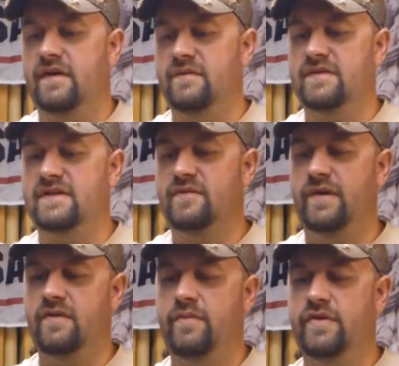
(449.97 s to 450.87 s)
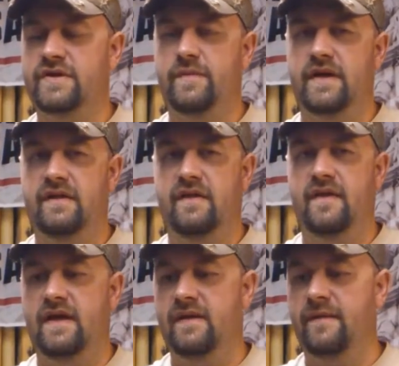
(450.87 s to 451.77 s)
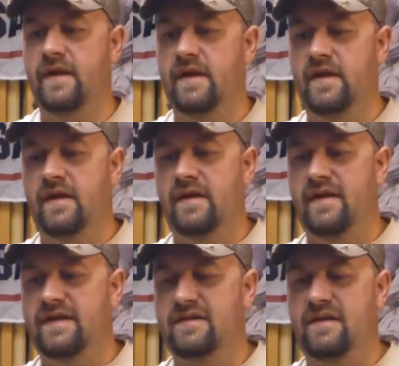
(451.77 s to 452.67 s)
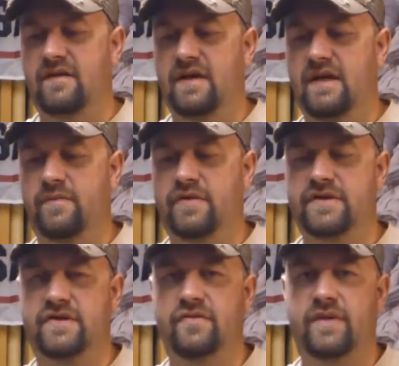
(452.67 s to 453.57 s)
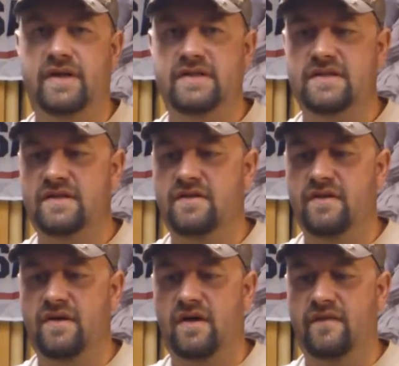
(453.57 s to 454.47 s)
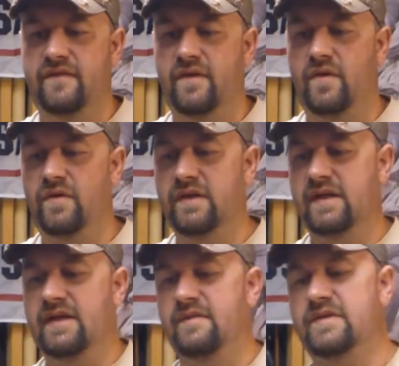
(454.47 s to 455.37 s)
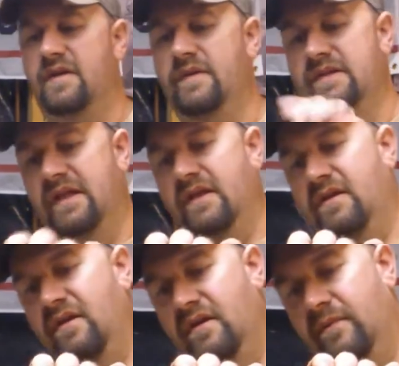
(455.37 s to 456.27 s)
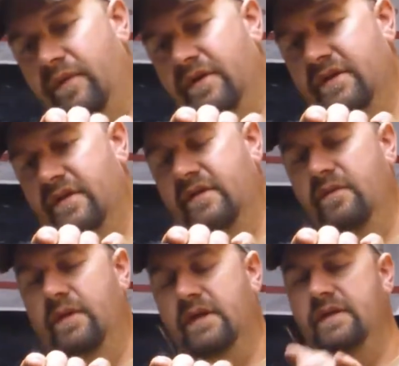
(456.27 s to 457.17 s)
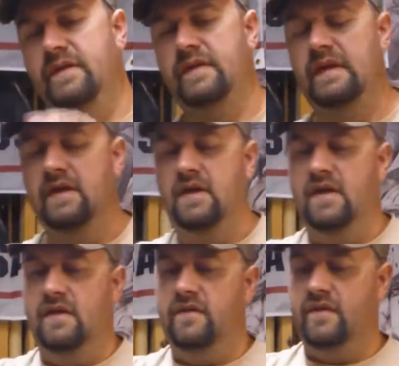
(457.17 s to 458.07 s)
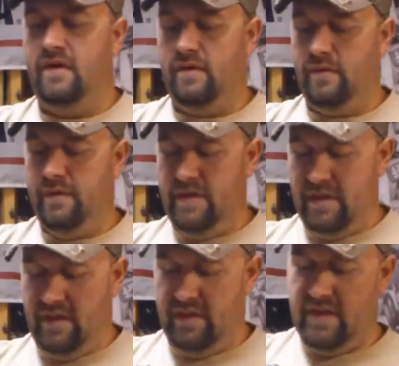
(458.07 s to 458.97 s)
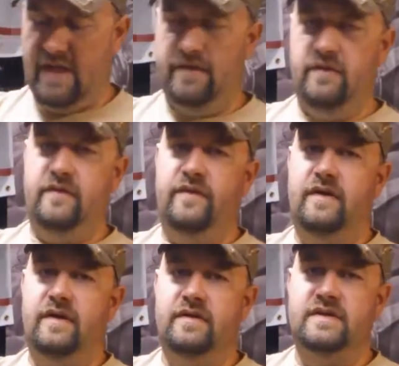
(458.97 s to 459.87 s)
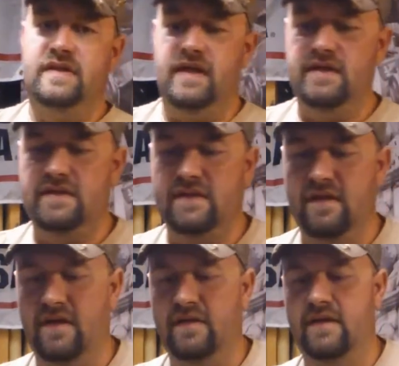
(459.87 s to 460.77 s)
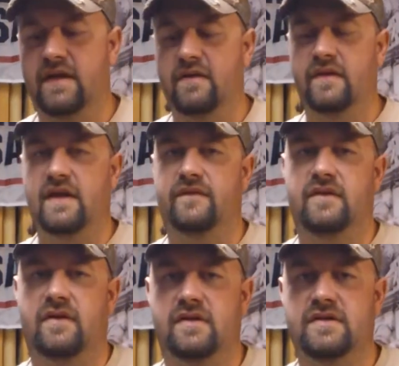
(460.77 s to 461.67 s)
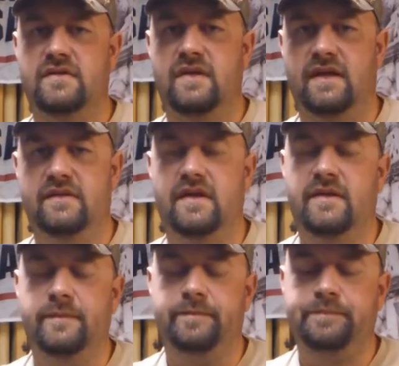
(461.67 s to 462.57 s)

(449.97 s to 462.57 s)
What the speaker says: And it was this weird push button thing that, you know, you had to push two buttons to turn it off and hold it. And it was always like, oh, I'm pushing the two buttons. So I know they're very good sights. I know they have a lawsuit out there.